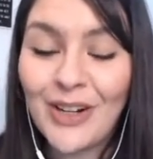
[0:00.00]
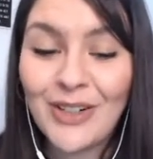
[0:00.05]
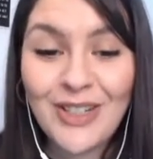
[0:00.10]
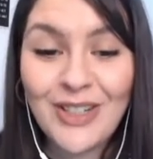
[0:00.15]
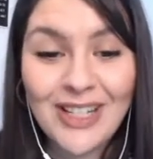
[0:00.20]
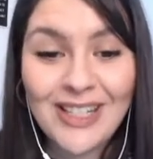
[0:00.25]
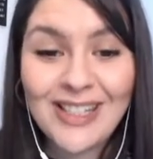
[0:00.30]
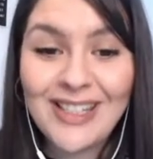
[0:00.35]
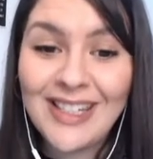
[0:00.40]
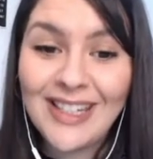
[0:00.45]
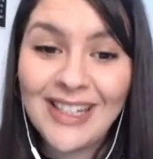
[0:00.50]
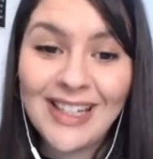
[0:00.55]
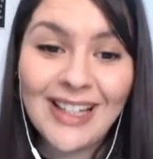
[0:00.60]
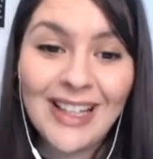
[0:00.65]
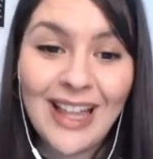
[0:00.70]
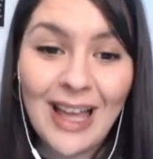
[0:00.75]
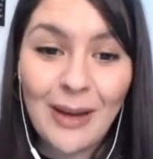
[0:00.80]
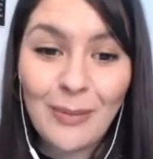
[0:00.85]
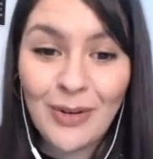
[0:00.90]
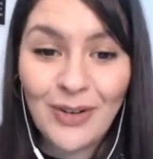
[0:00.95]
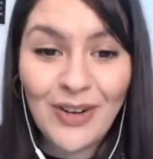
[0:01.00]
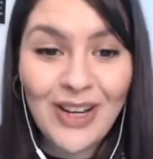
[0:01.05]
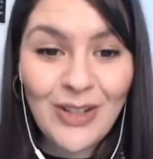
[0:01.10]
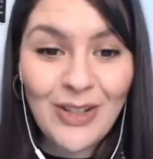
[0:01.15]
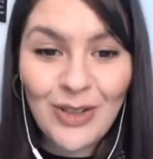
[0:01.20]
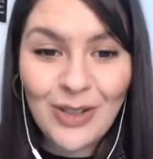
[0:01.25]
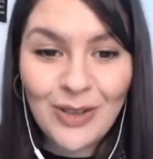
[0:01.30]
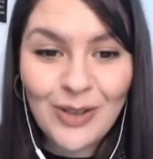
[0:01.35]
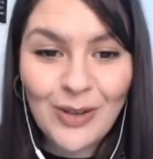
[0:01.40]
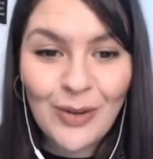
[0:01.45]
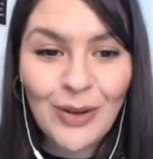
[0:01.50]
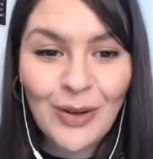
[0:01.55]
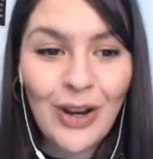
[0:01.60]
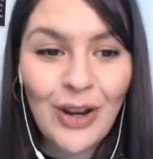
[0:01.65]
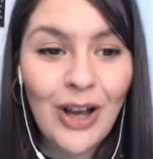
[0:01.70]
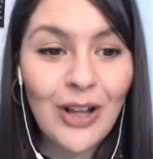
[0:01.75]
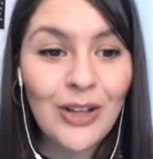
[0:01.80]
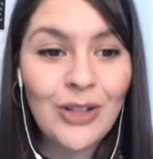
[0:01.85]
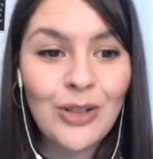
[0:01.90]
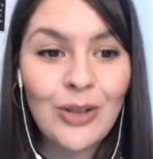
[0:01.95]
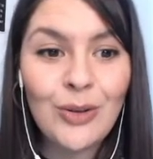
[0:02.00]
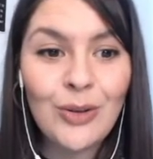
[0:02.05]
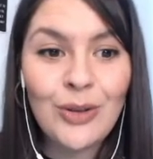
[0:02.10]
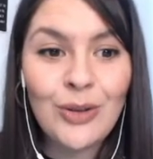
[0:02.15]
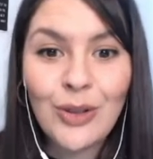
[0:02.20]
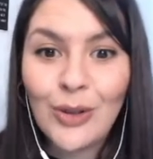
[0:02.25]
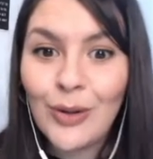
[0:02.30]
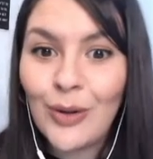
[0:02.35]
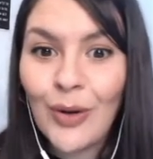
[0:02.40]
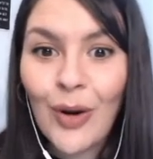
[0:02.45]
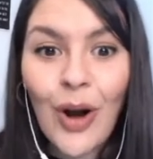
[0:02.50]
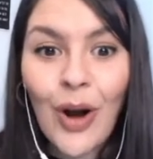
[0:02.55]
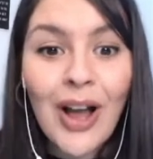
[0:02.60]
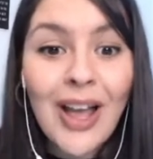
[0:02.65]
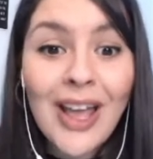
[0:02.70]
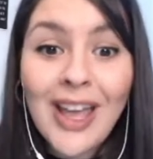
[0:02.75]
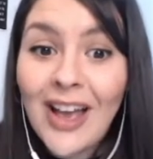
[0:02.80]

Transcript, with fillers: artistic collaborations going on you do